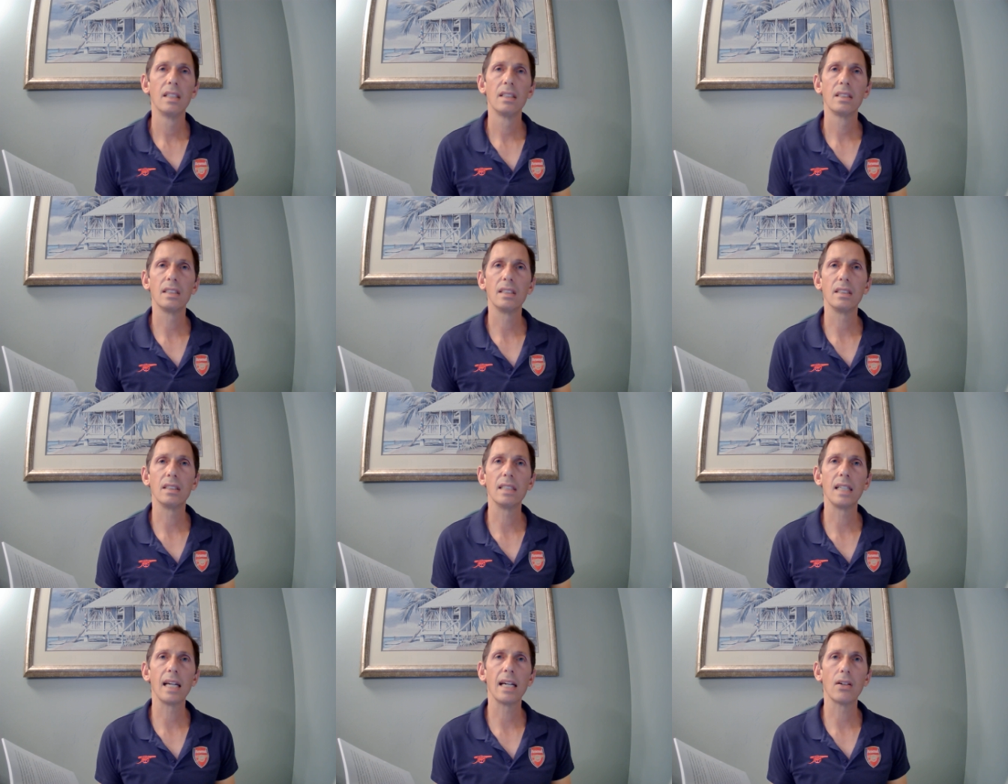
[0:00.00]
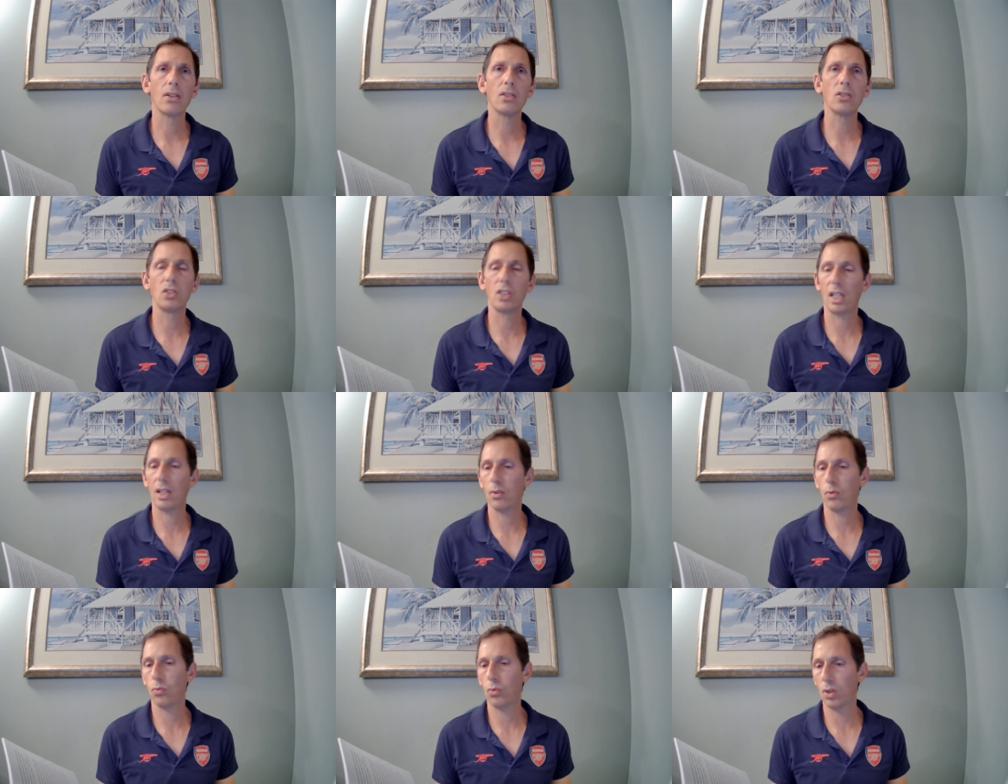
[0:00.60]
Since the
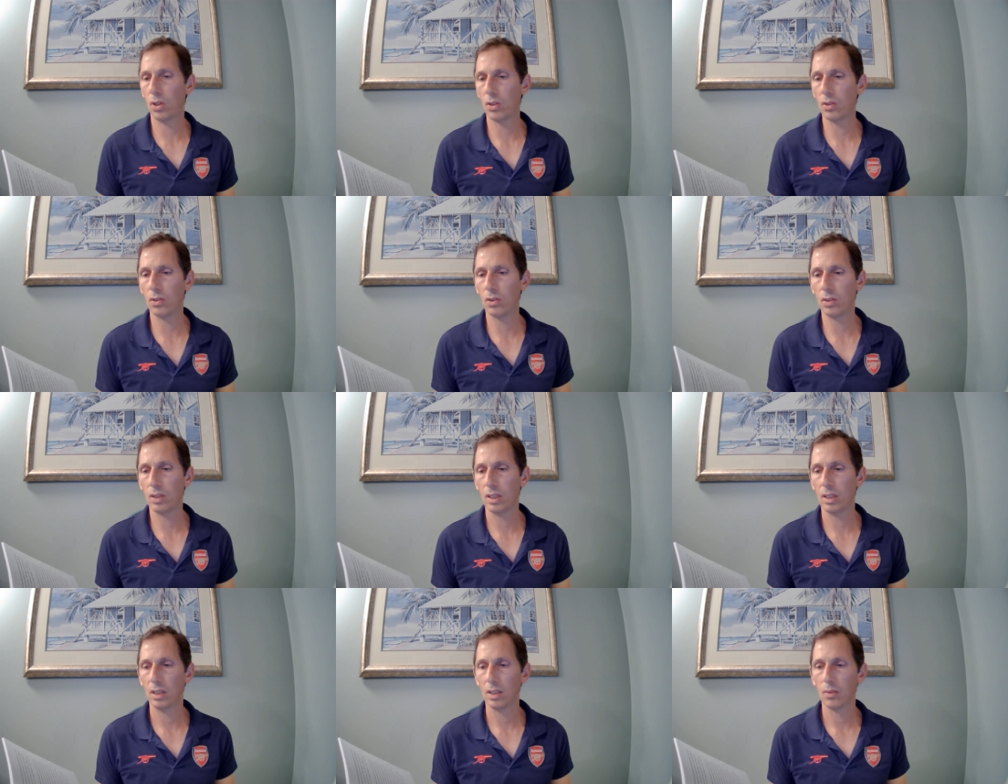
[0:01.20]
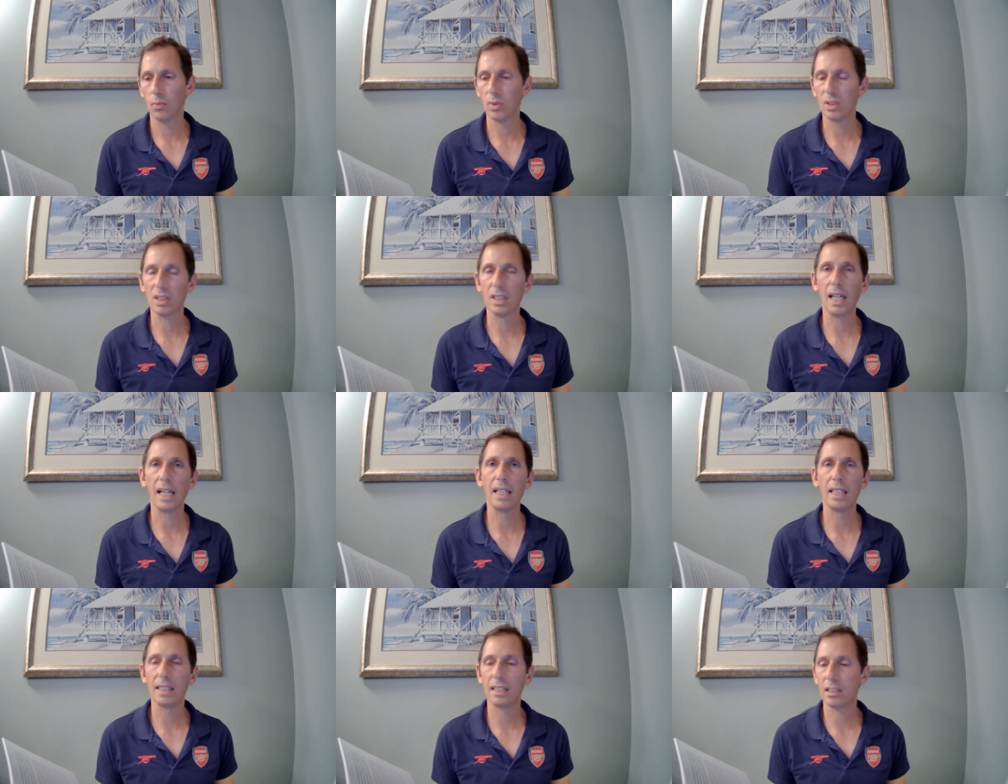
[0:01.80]
Aerojet Road was
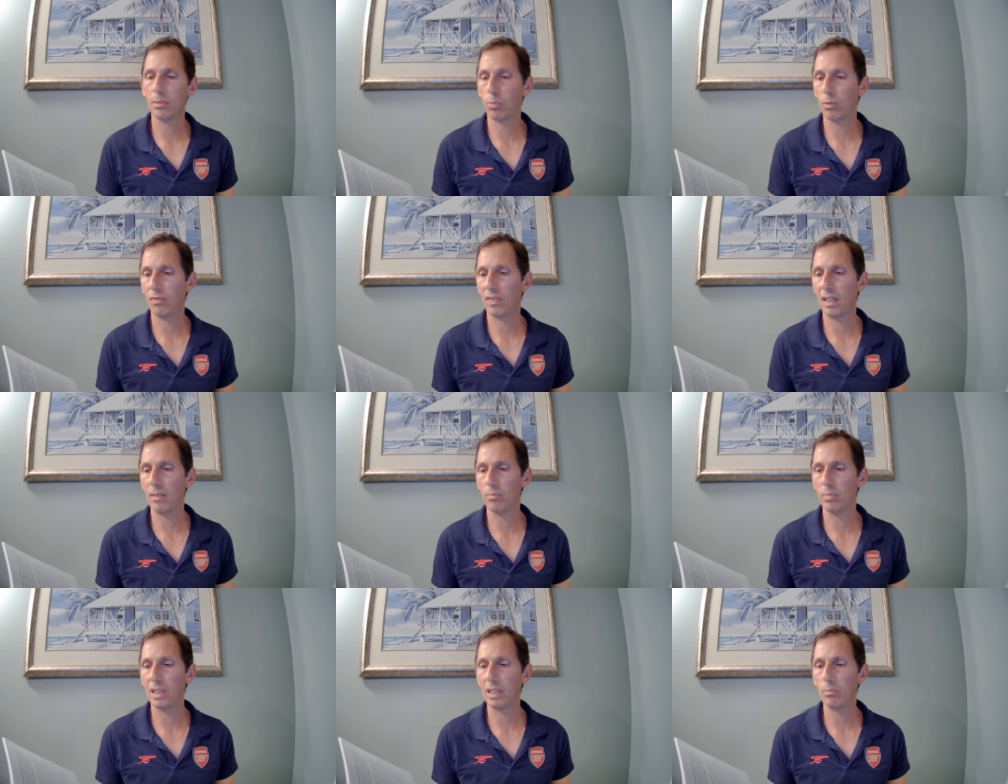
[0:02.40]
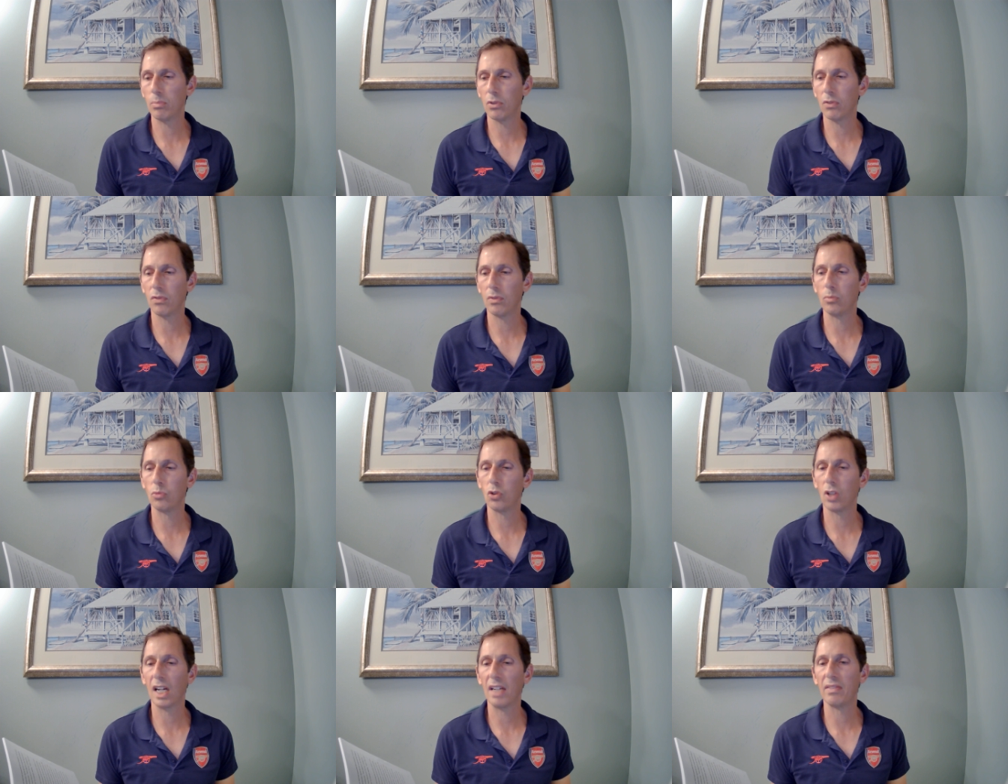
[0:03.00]
gated to prevent people
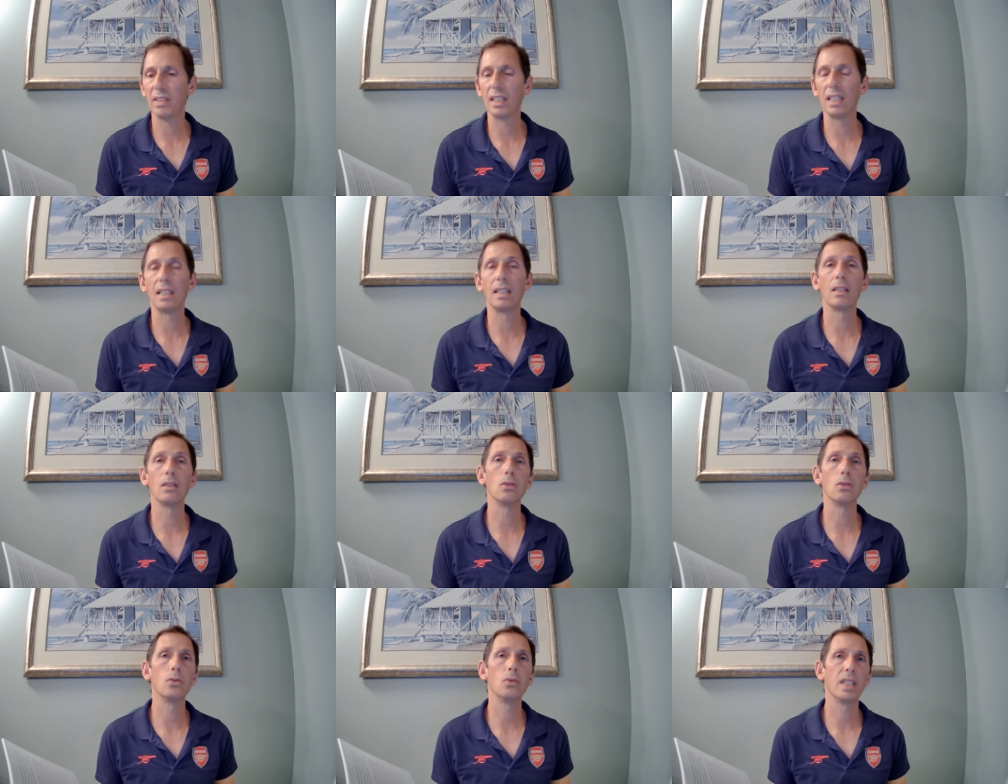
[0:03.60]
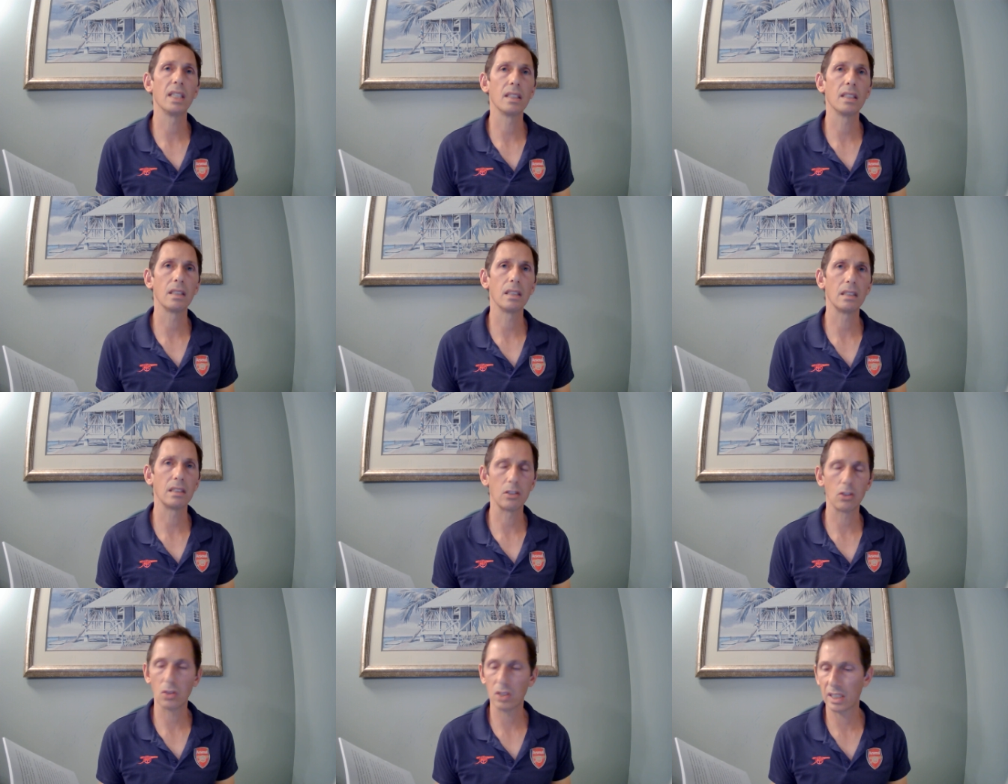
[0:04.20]
from driving in and looting the
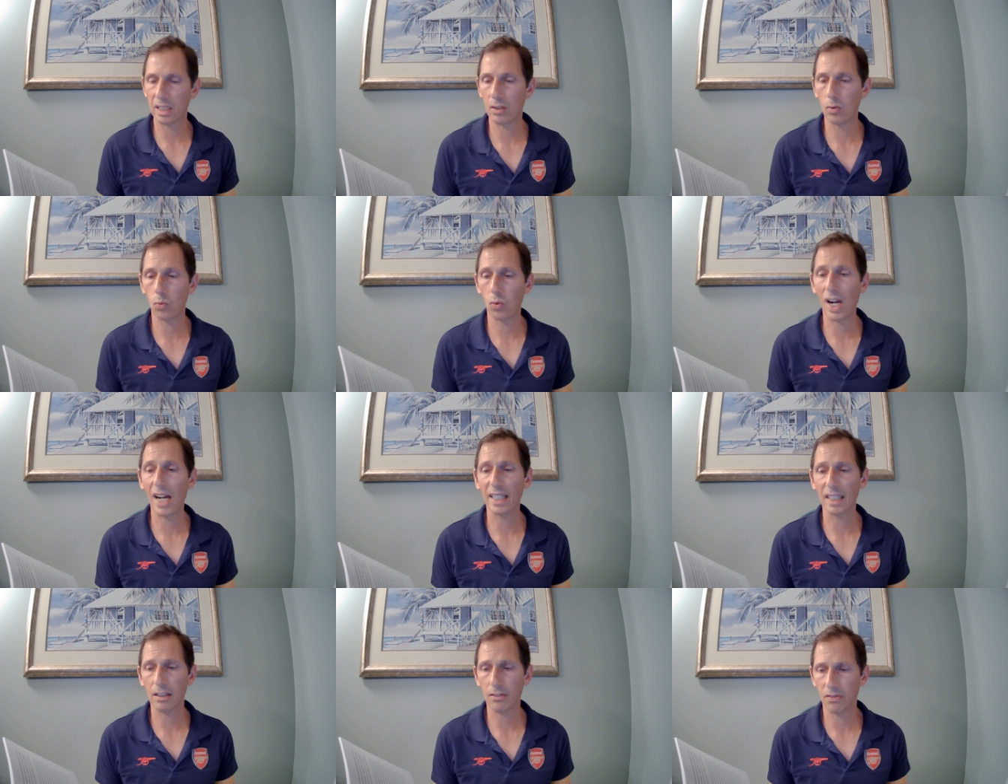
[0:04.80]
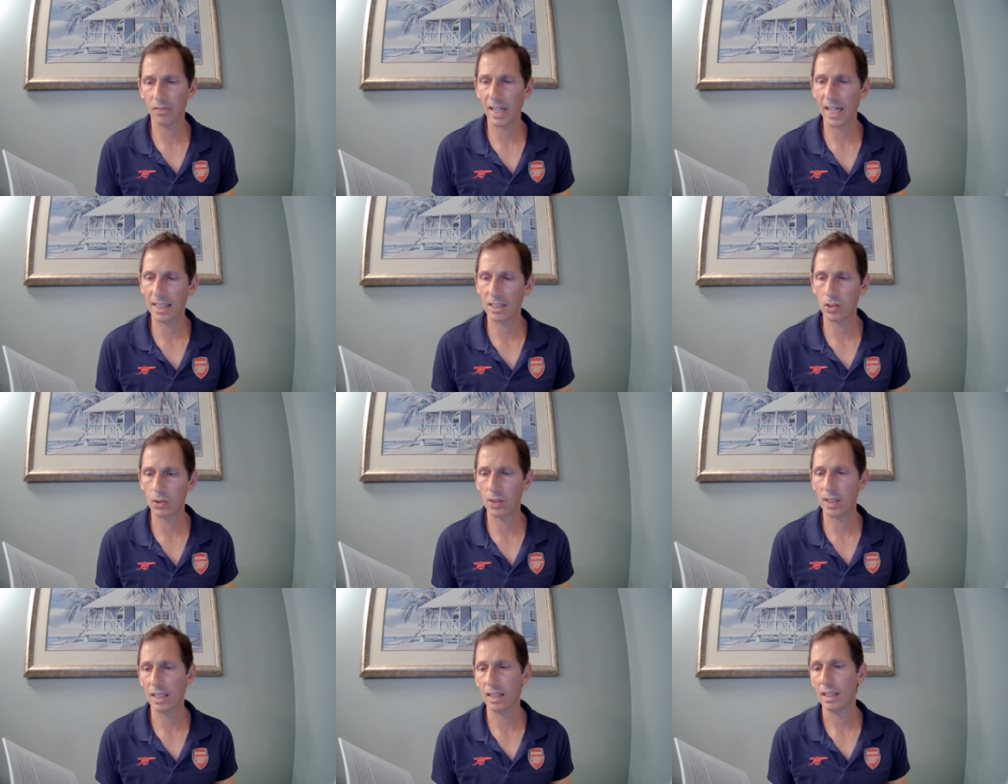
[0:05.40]
deserted rocket
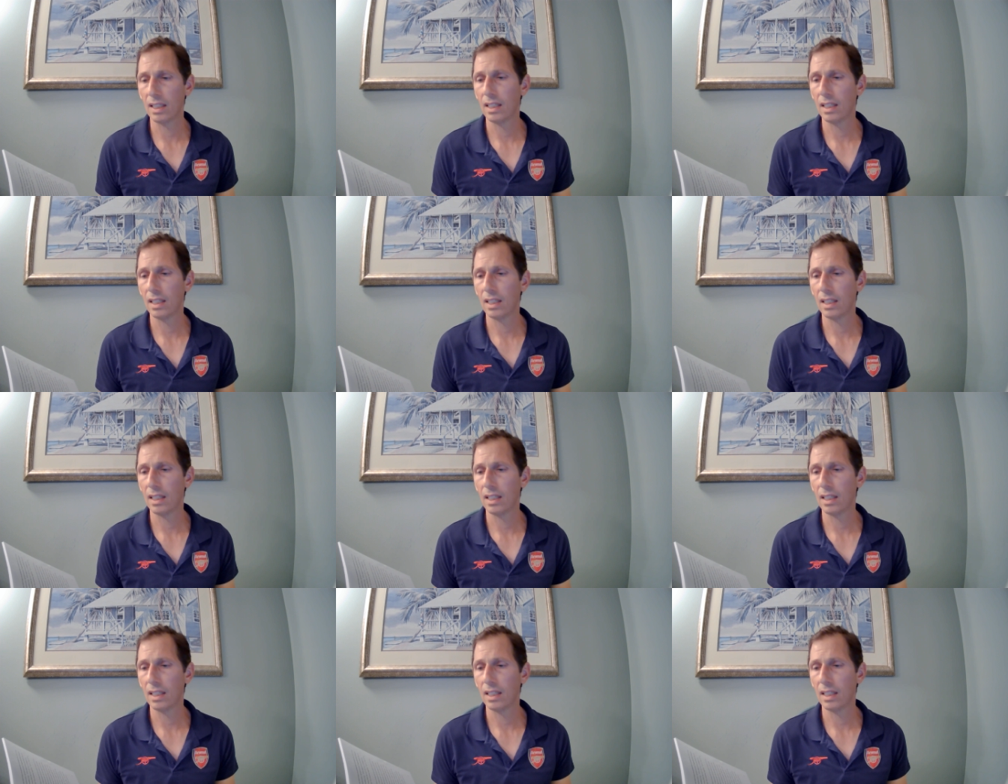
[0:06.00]
factory,